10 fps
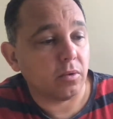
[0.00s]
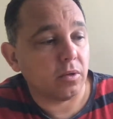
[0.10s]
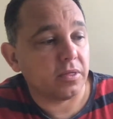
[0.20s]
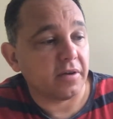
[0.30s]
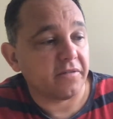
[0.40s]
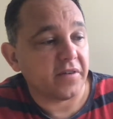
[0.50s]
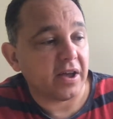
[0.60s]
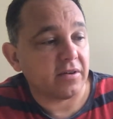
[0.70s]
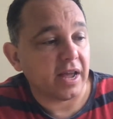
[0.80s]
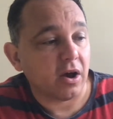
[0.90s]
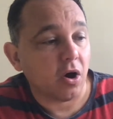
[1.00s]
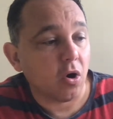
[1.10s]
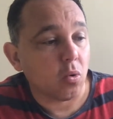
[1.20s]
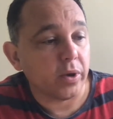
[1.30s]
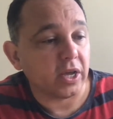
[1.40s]
they've found our
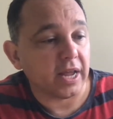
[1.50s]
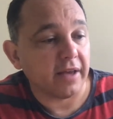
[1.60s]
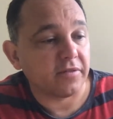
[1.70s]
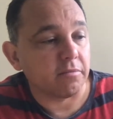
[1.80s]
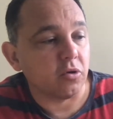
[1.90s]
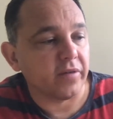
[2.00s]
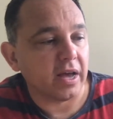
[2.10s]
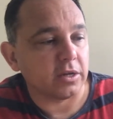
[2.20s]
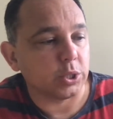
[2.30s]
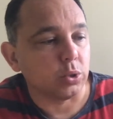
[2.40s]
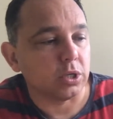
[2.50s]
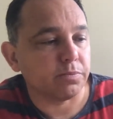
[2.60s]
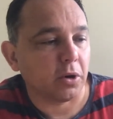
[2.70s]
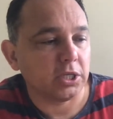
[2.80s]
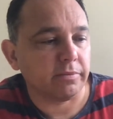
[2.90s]
hole, we're going to have to move out as soon as
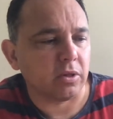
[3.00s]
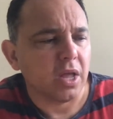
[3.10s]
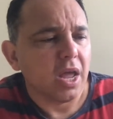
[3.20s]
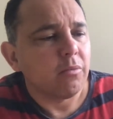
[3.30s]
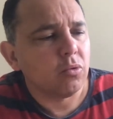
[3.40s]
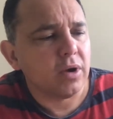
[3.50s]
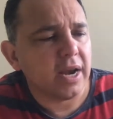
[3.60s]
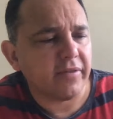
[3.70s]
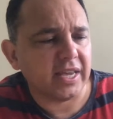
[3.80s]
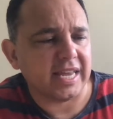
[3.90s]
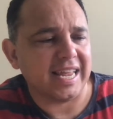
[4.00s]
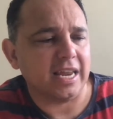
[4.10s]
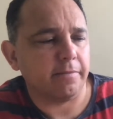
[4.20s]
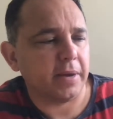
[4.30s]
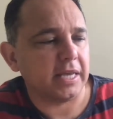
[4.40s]
possible. We'll never get
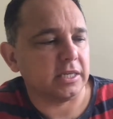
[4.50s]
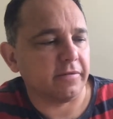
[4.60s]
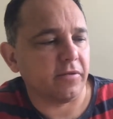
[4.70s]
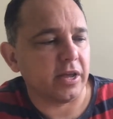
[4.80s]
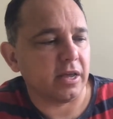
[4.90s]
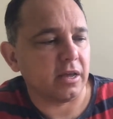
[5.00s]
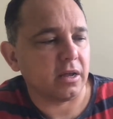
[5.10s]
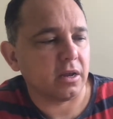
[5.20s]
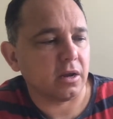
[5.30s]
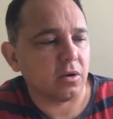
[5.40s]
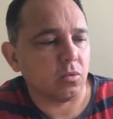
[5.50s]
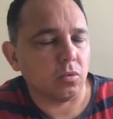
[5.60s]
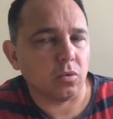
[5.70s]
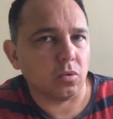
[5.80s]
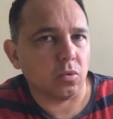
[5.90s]
any peace if we...
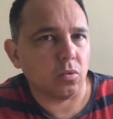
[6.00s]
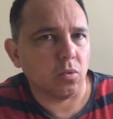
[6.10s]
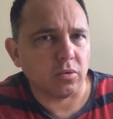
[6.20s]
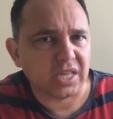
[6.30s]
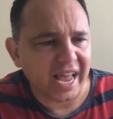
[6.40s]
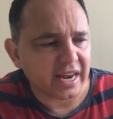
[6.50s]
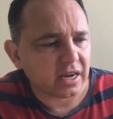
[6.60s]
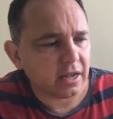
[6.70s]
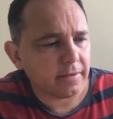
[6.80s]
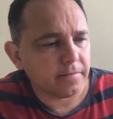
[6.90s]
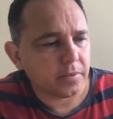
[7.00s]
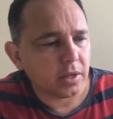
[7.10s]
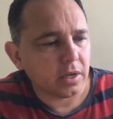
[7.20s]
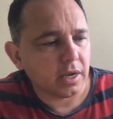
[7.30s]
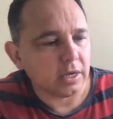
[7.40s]
What was that?
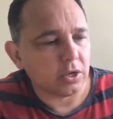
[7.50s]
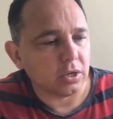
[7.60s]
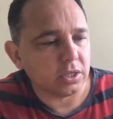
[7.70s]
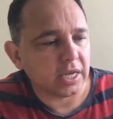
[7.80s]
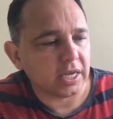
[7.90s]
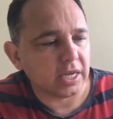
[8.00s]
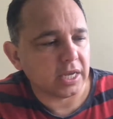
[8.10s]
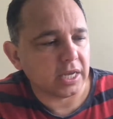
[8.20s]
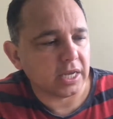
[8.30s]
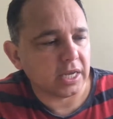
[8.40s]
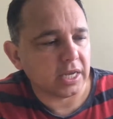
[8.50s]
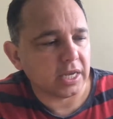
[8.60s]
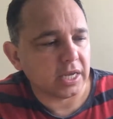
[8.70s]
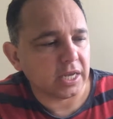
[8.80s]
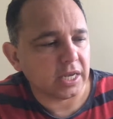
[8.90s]
He turned his head sharply and
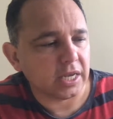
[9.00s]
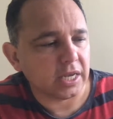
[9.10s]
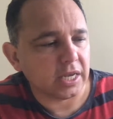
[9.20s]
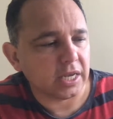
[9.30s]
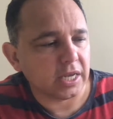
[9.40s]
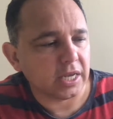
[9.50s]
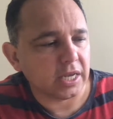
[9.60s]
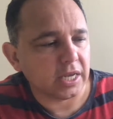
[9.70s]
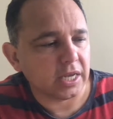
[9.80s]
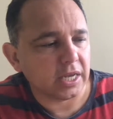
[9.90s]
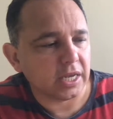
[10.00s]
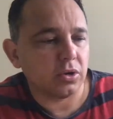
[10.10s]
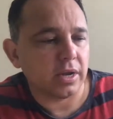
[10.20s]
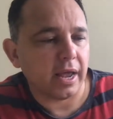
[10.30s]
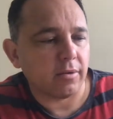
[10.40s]
listened. The noise he
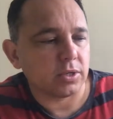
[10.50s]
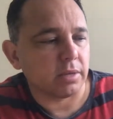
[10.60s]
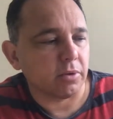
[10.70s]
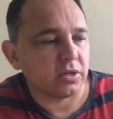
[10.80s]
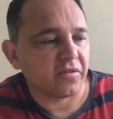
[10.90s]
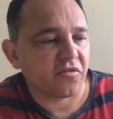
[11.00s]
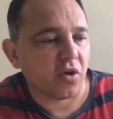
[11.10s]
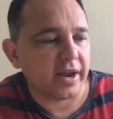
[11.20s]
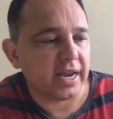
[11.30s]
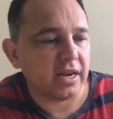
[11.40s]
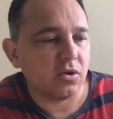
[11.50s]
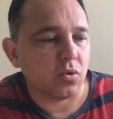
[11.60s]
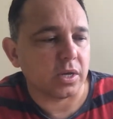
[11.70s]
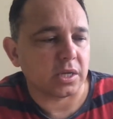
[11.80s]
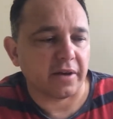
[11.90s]
heard now was the most frightening
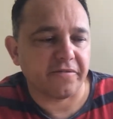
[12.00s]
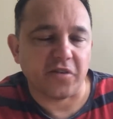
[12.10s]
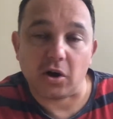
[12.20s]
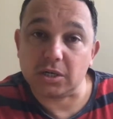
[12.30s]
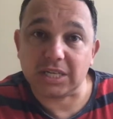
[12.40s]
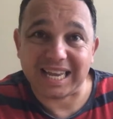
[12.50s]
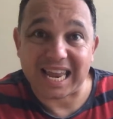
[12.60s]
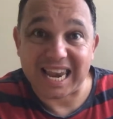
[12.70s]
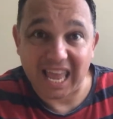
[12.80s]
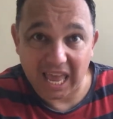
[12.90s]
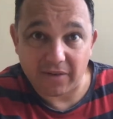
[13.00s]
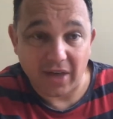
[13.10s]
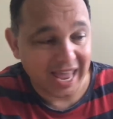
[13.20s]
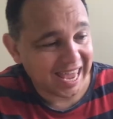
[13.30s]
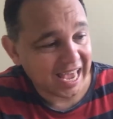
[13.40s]
noise a fox could
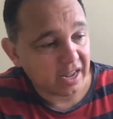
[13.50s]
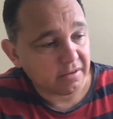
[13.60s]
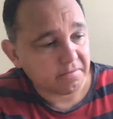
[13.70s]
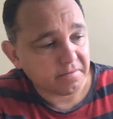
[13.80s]
ever hear.